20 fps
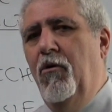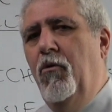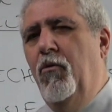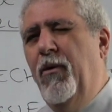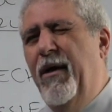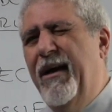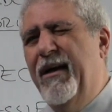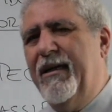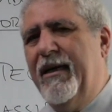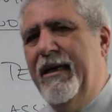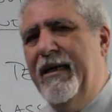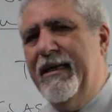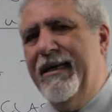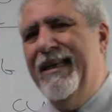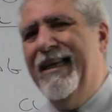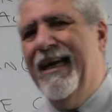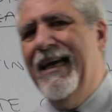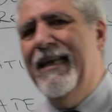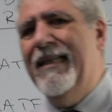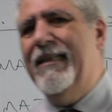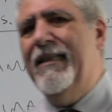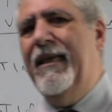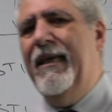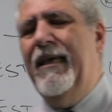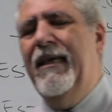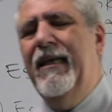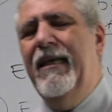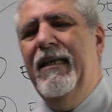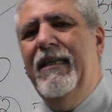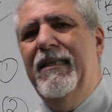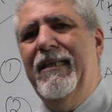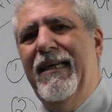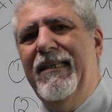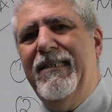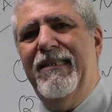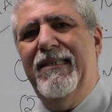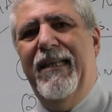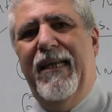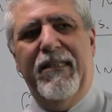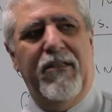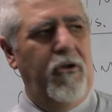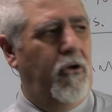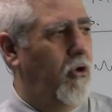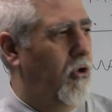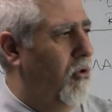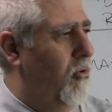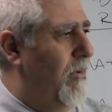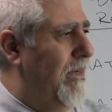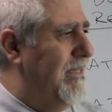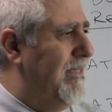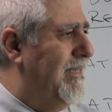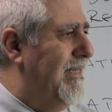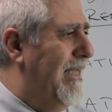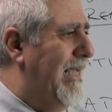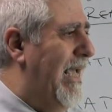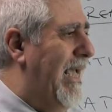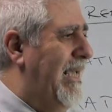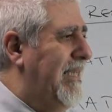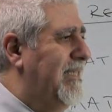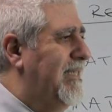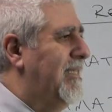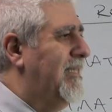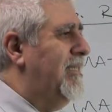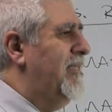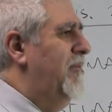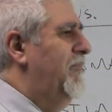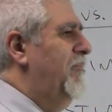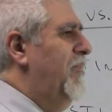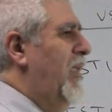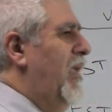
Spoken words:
where in reality, that's not always the case.